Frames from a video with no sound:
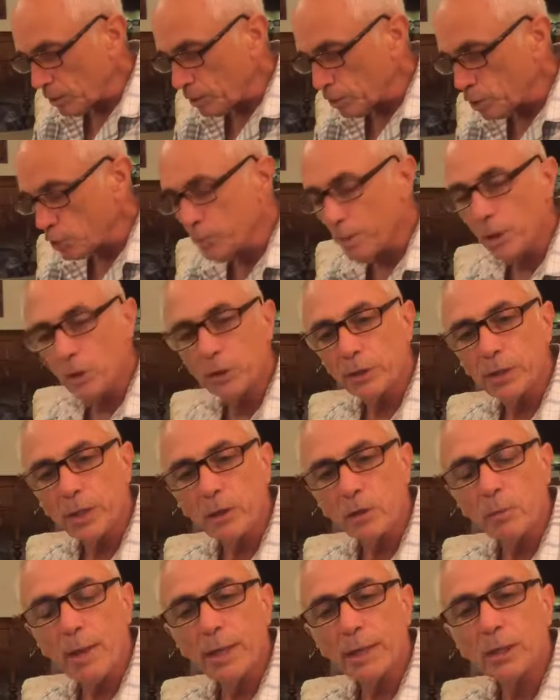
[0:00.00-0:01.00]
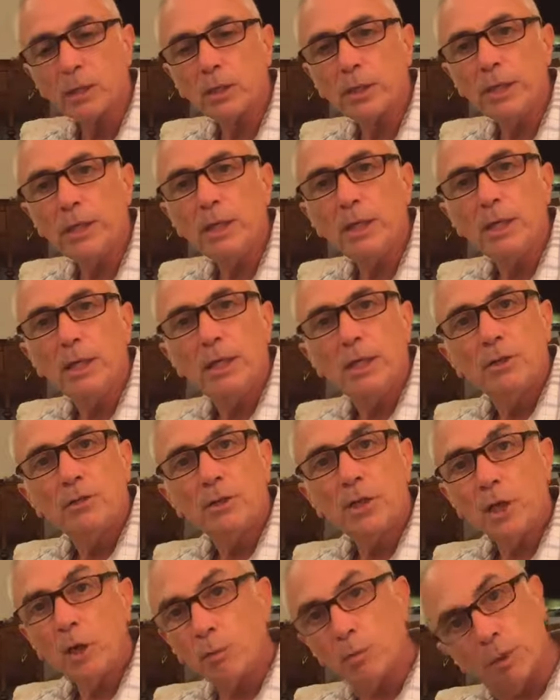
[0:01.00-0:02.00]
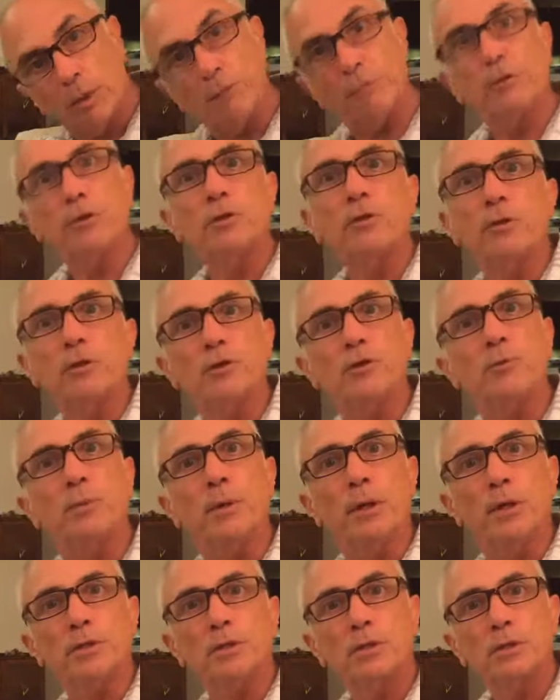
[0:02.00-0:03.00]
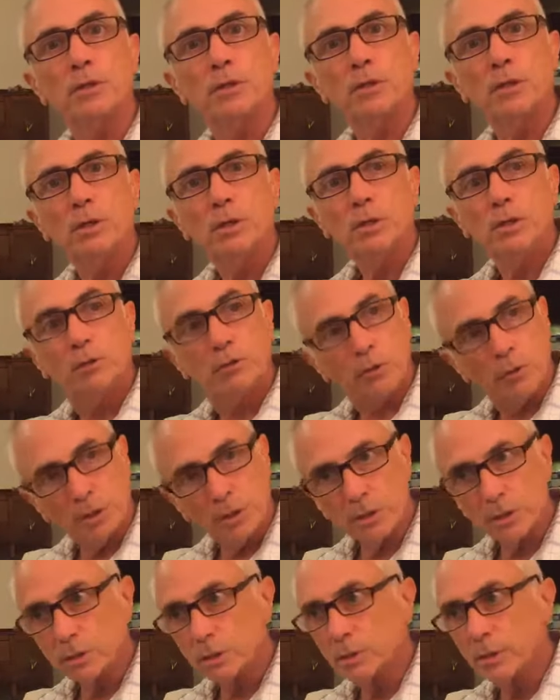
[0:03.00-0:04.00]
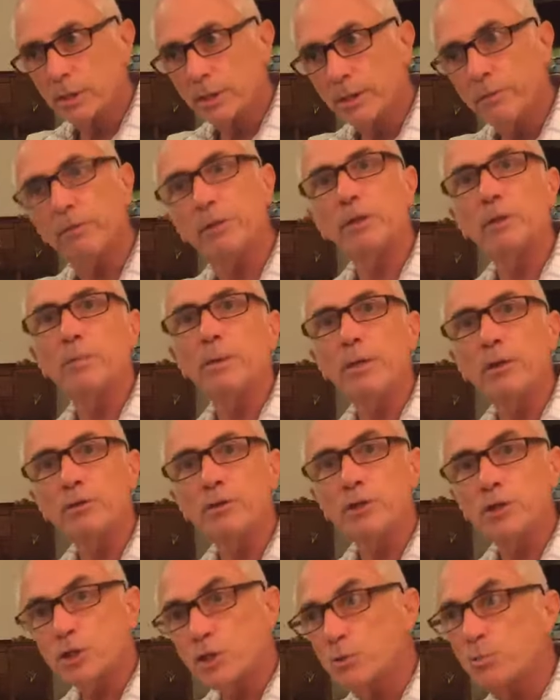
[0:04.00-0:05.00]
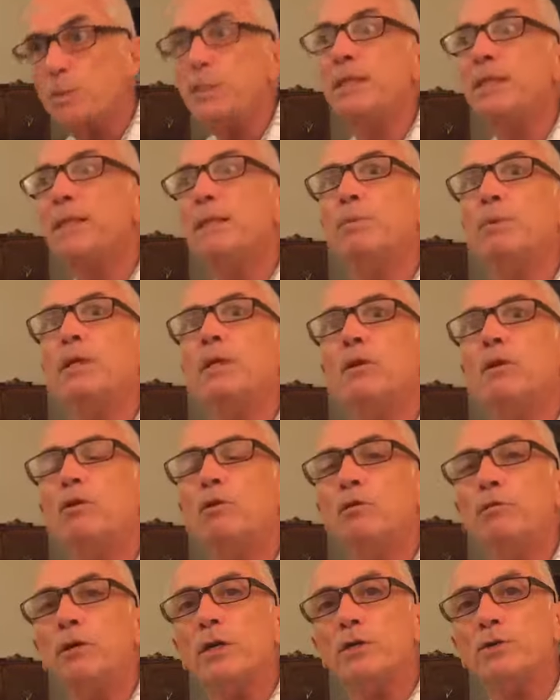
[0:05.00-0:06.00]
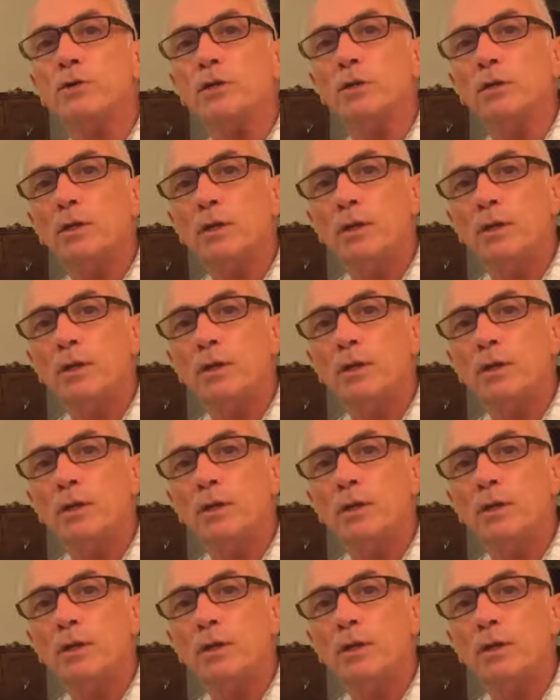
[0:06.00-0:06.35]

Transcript: smell it aromatically to help lift their spirits. So that's giving them energy. It's spinning that plate a little faster.